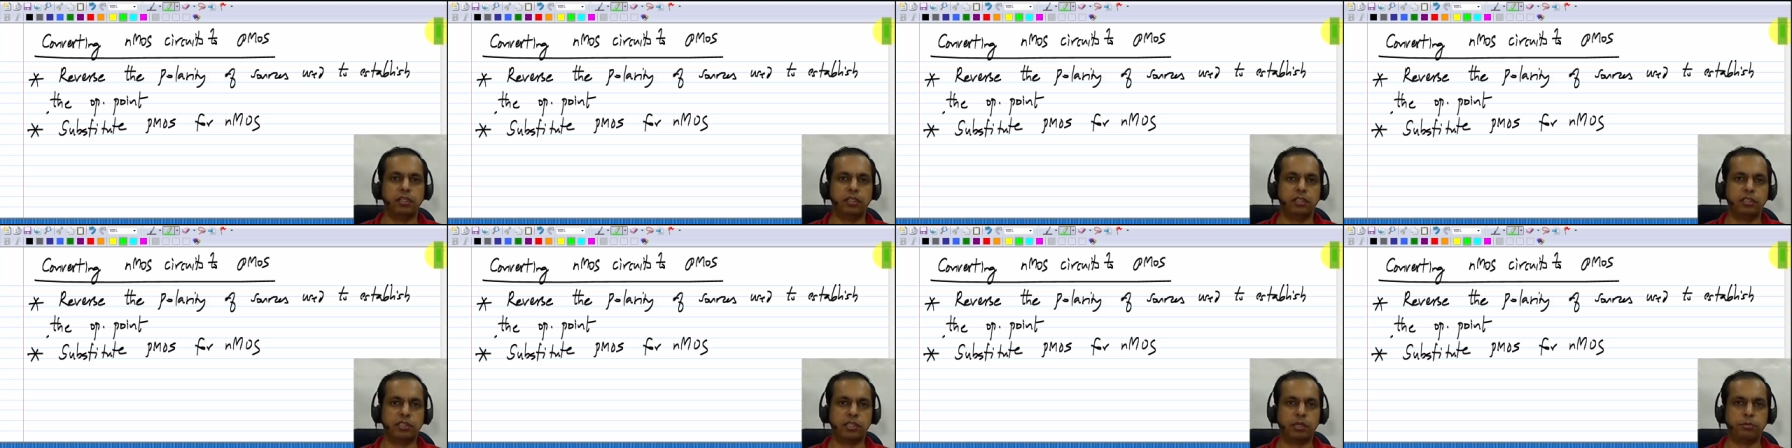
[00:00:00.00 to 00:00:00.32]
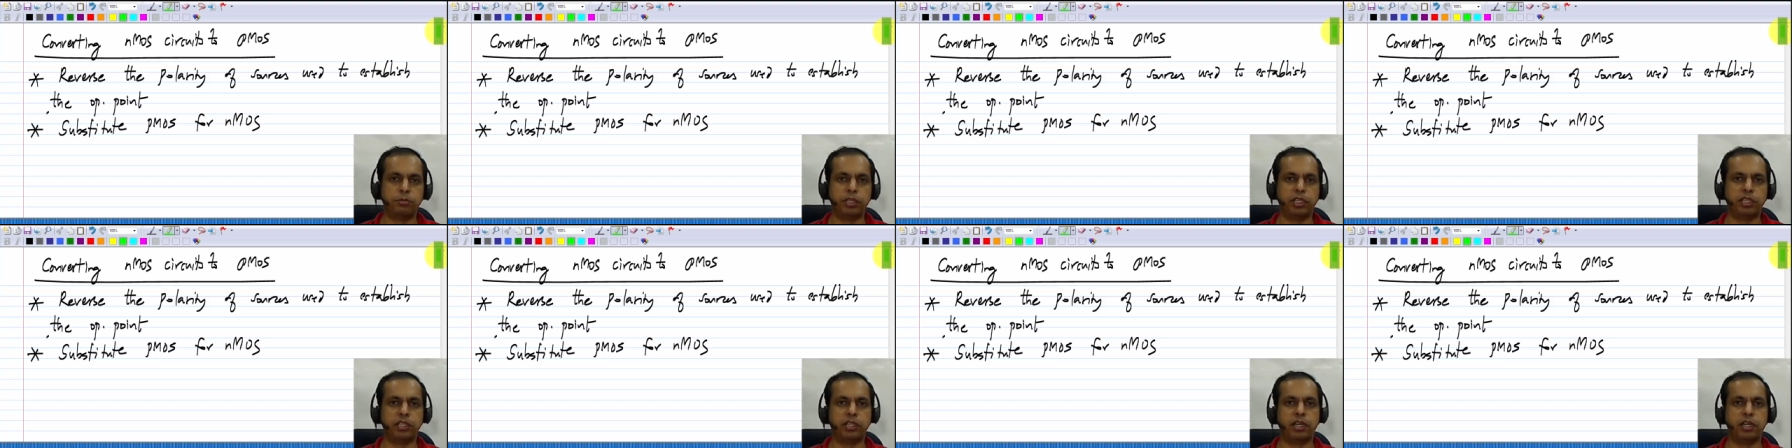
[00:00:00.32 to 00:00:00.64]

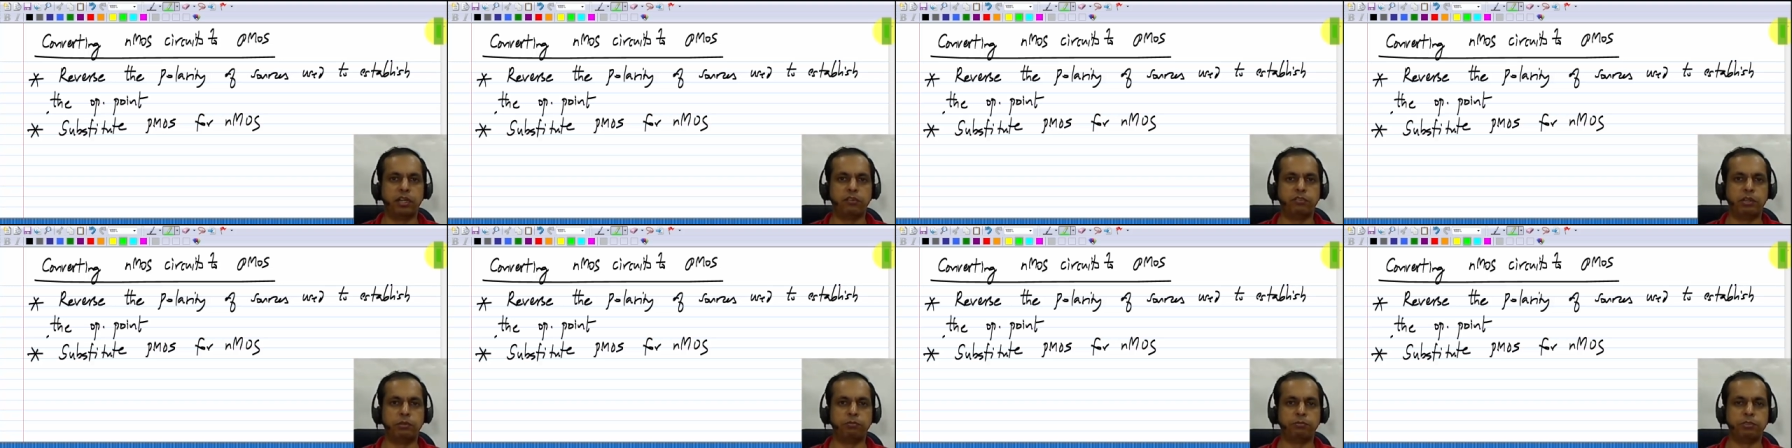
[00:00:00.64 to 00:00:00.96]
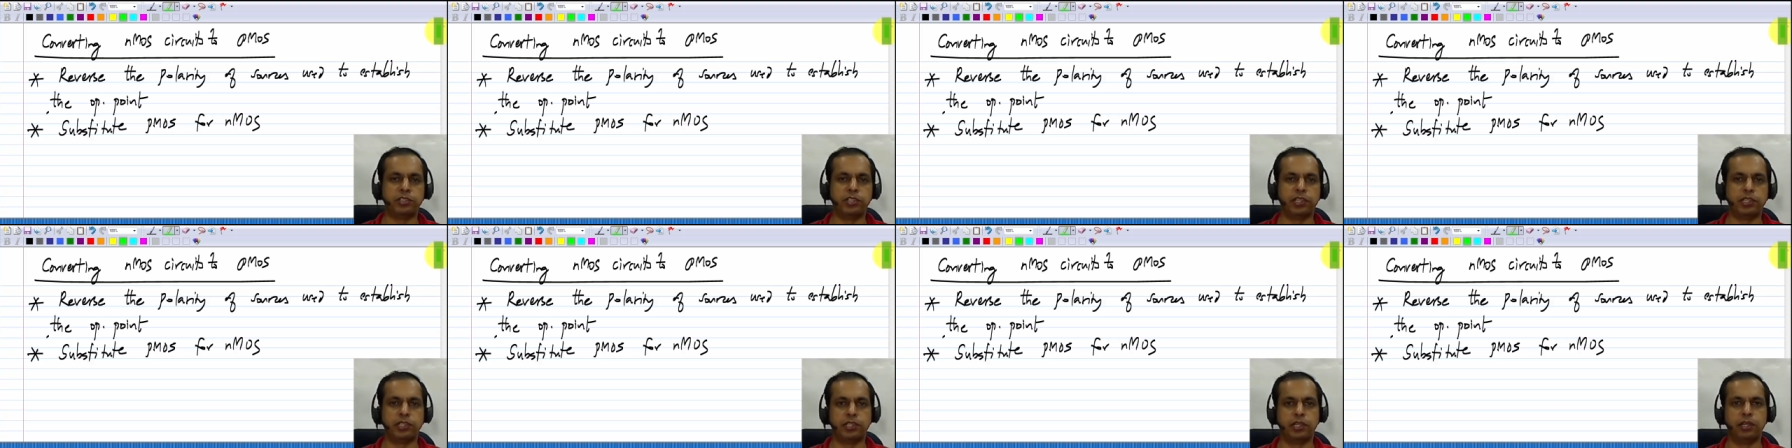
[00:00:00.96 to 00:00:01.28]
something that I've
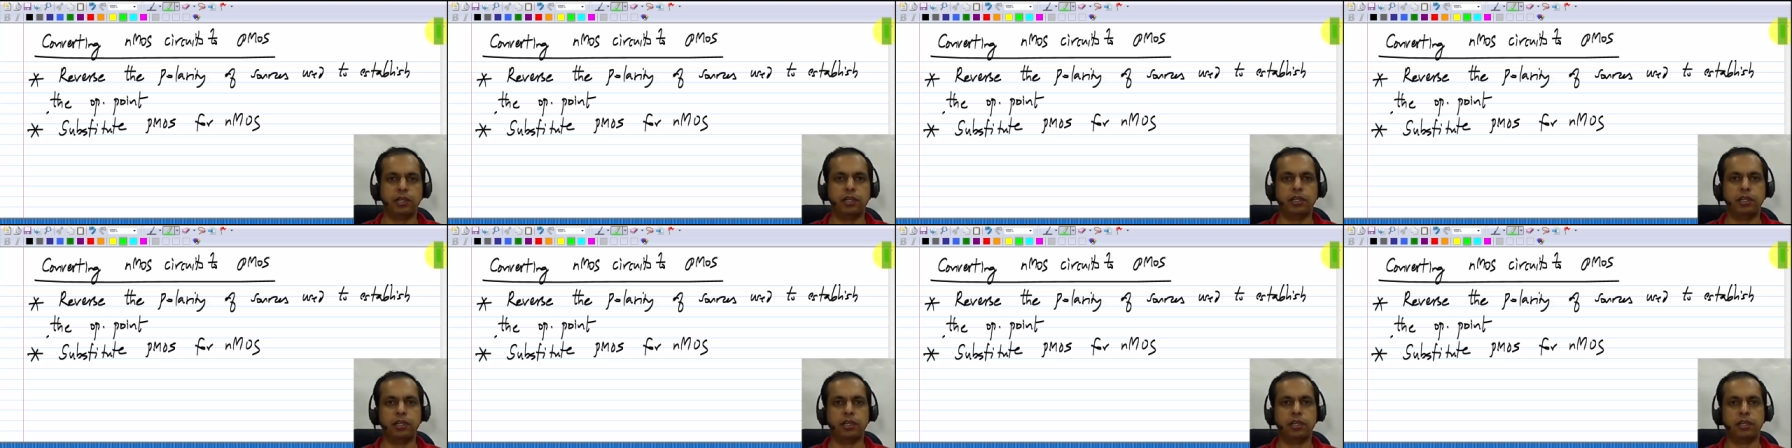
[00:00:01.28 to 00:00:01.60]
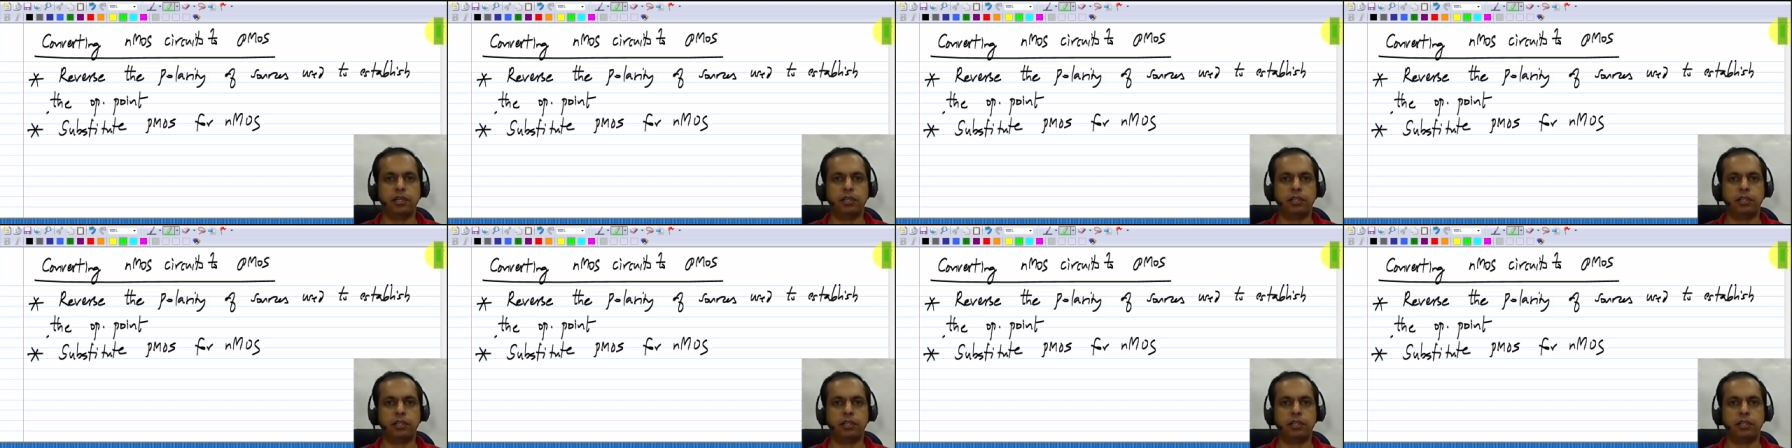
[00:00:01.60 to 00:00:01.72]
emphasized earlier,